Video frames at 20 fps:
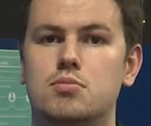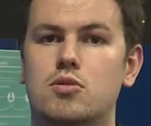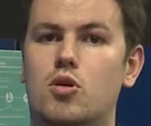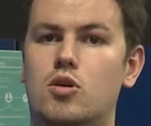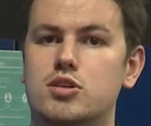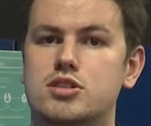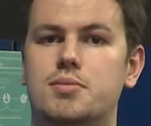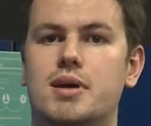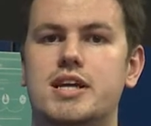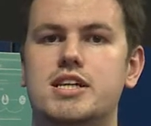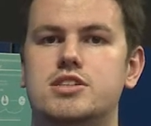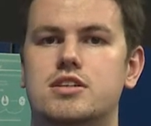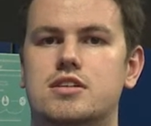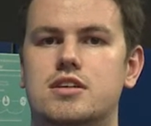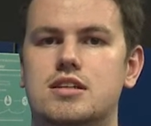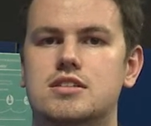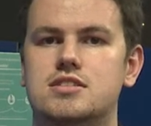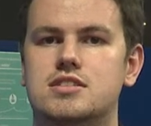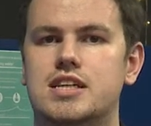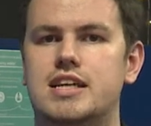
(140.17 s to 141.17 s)
automation
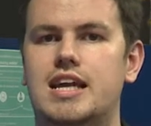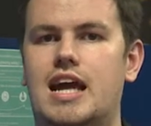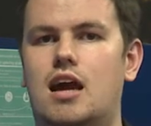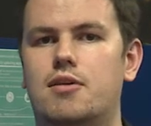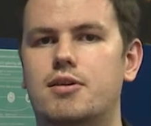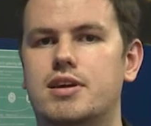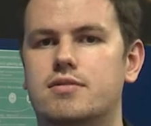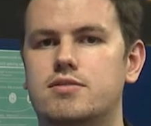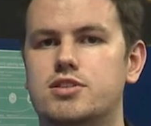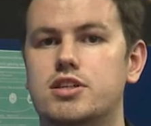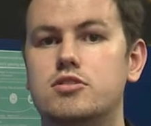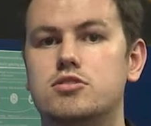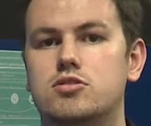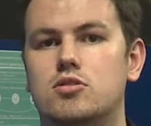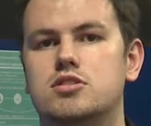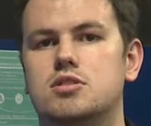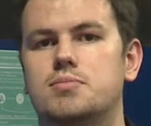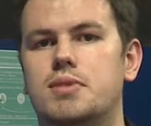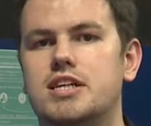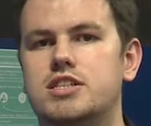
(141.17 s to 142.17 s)
and seeing how we can use
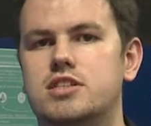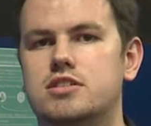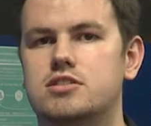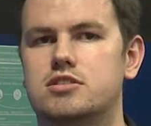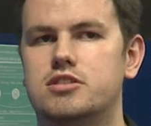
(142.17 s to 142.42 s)
automation